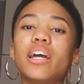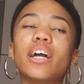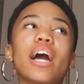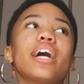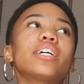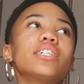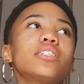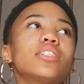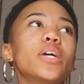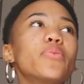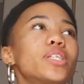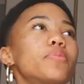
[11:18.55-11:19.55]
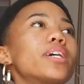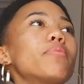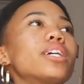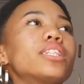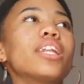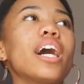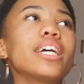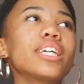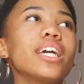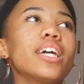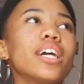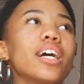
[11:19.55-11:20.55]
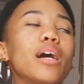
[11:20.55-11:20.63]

Guys, can we speak about The Lion King?